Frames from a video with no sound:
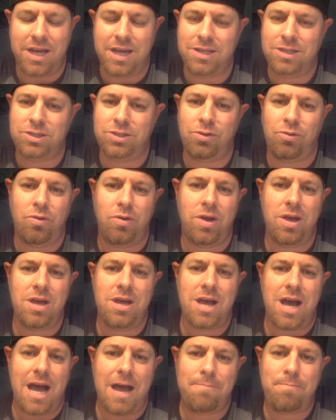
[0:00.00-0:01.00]
And so
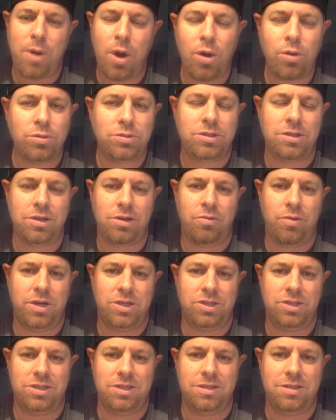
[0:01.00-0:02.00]
I pose the
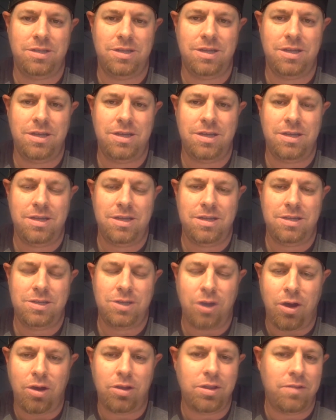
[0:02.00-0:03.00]
question
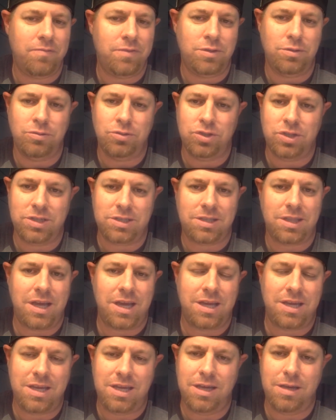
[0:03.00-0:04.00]
to all of you, just
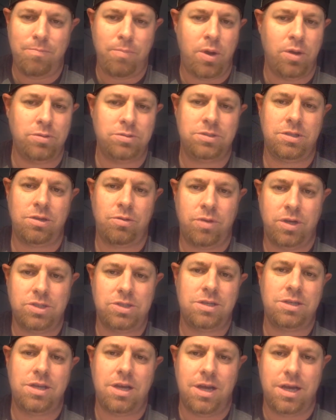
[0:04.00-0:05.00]
like he posed the
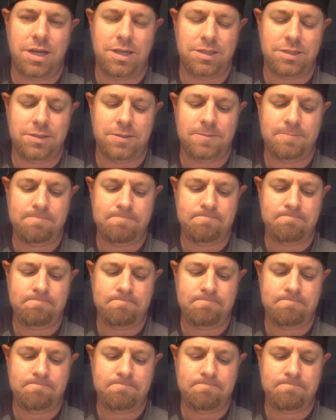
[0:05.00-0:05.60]
question to us.